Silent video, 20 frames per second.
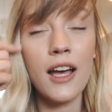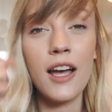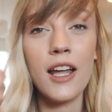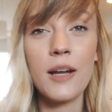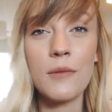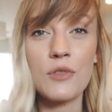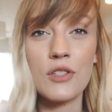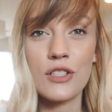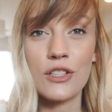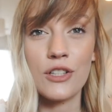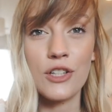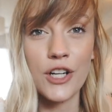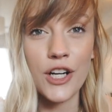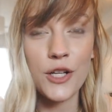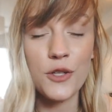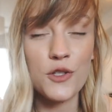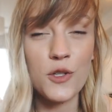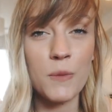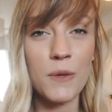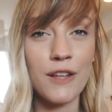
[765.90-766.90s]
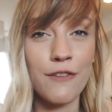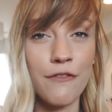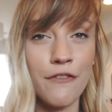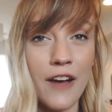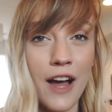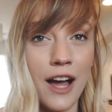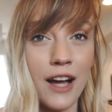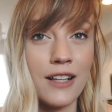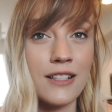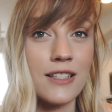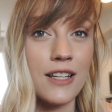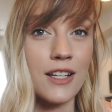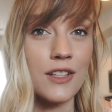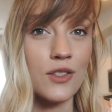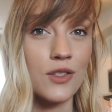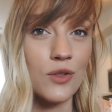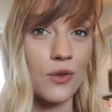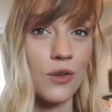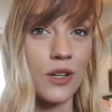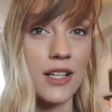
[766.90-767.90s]
and I'm just learning so many facts and
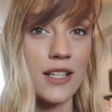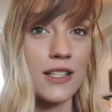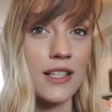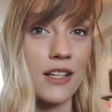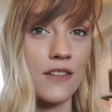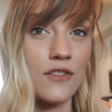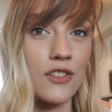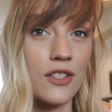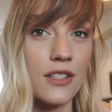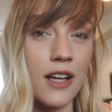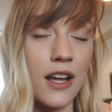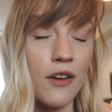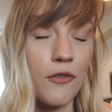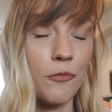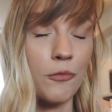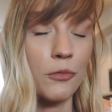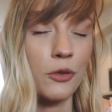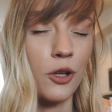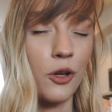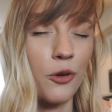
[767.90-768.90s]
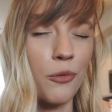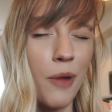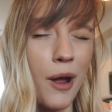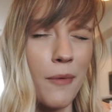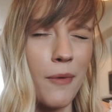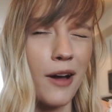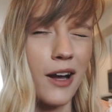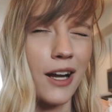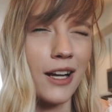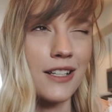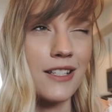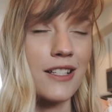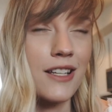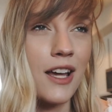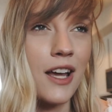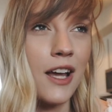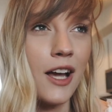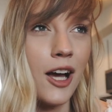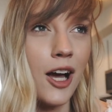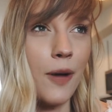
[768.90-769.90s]
stories that have just kind of blown my mind
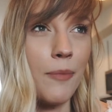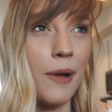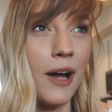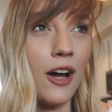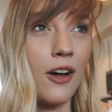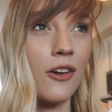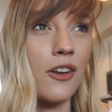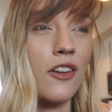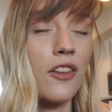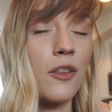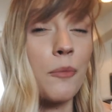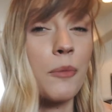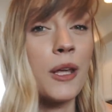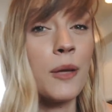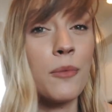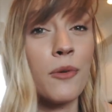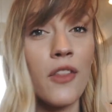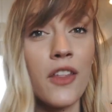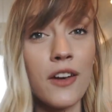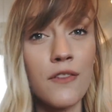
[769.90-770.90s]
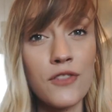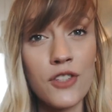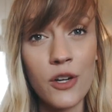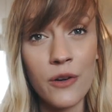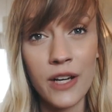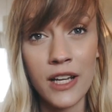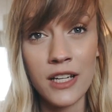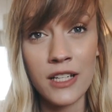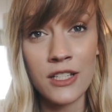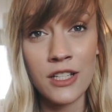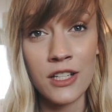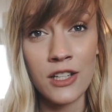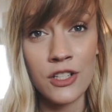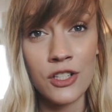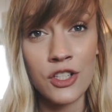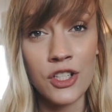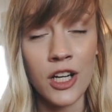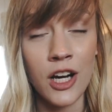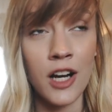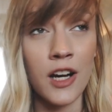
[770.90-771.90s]
about the people that have donated to this
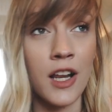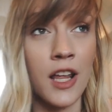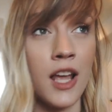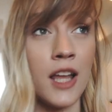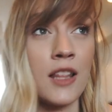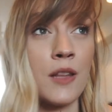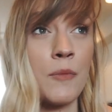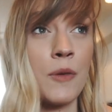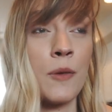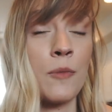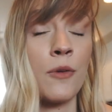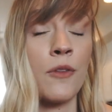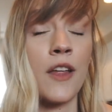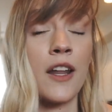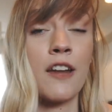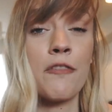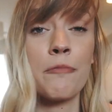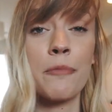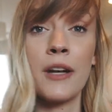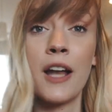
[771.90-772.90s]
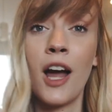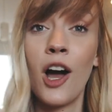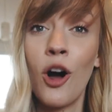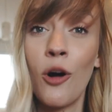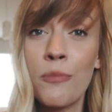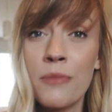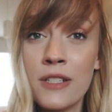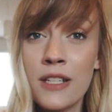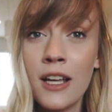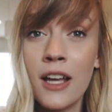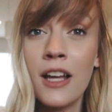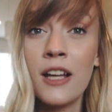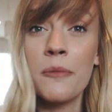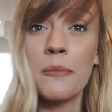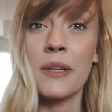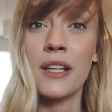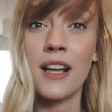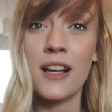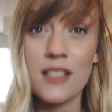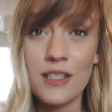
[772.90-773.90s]
charity and the people that have been helped
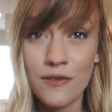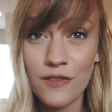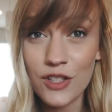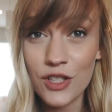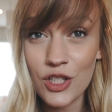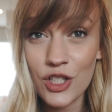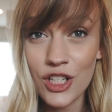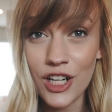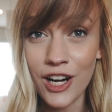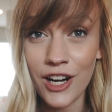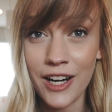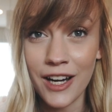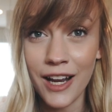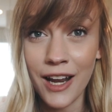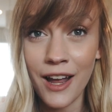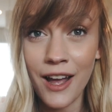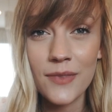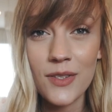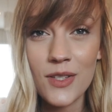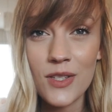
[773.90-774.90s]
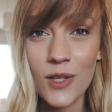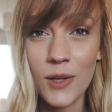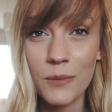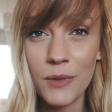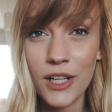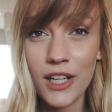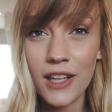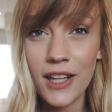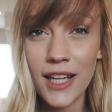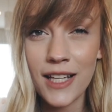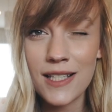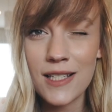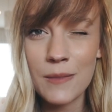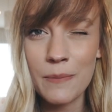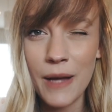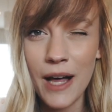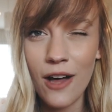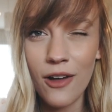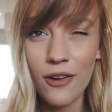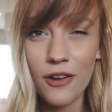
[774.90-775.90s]
because of this charity. So I'm gonna like
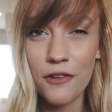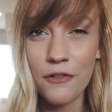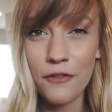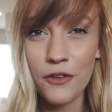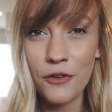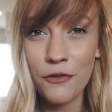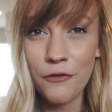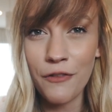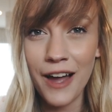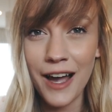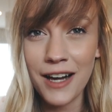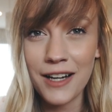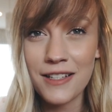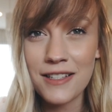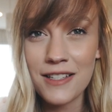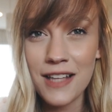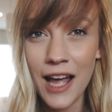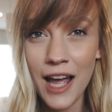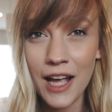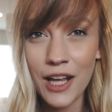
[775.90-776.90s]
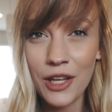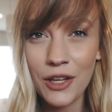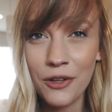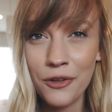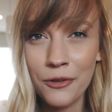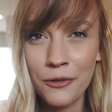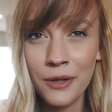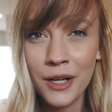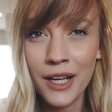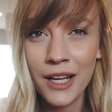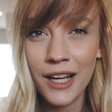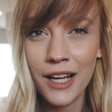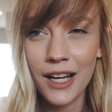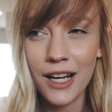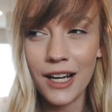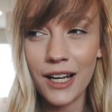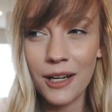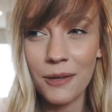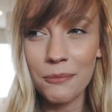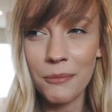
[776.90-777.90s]
spout a few facts at you.
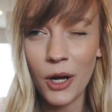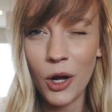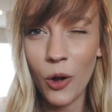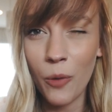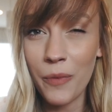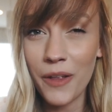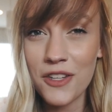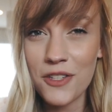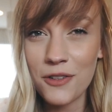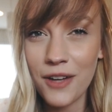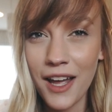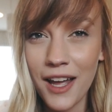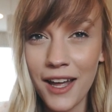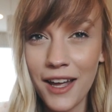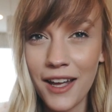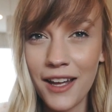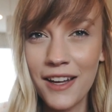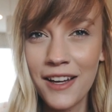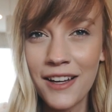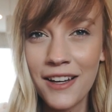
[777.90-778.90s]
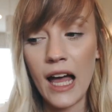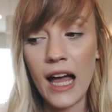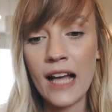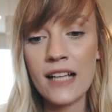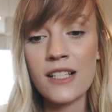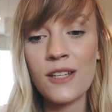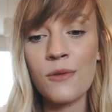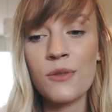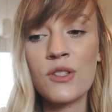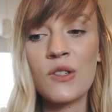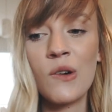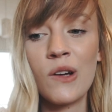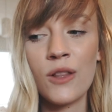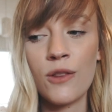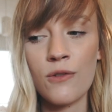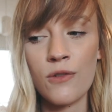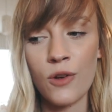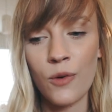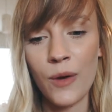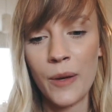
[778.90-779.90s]
I hope that's okay. As I was going
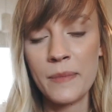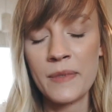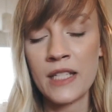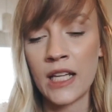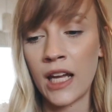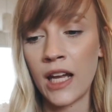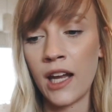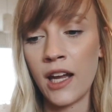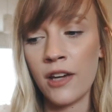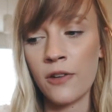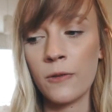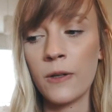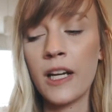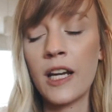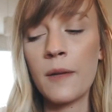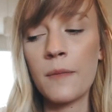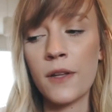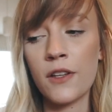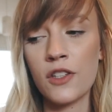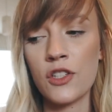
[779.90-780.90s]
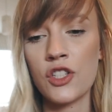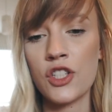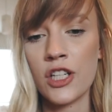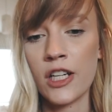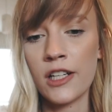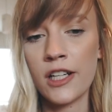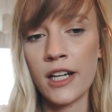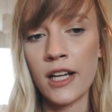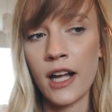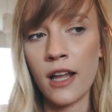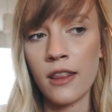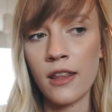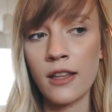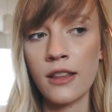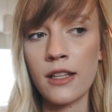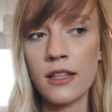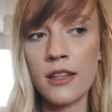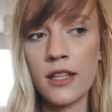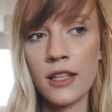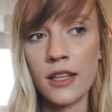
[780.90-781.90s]
through their website and reading about this charity, I think
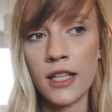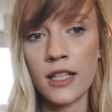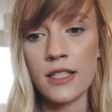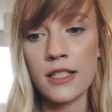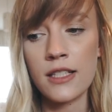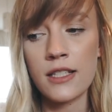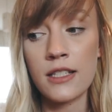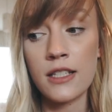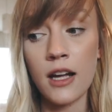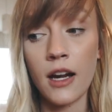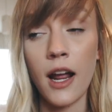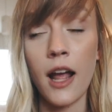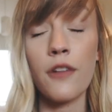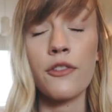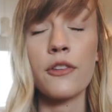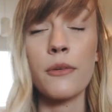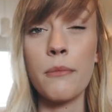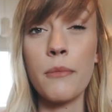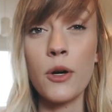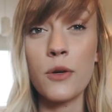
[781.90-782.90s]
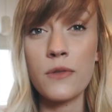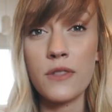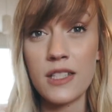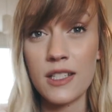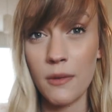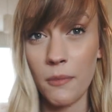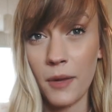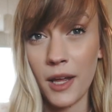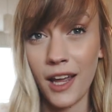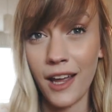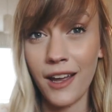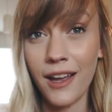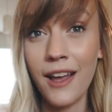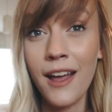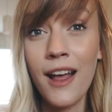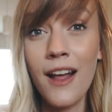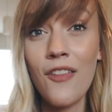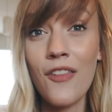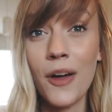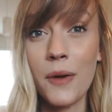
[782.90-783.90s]
the thing that stuck out the most to me,
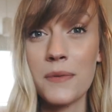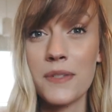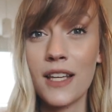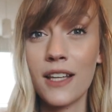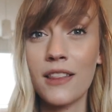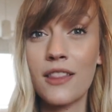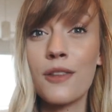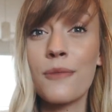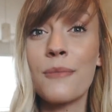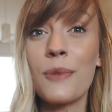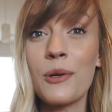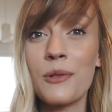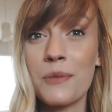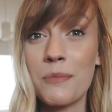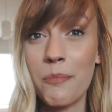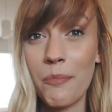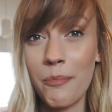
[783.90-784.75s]
that was like the most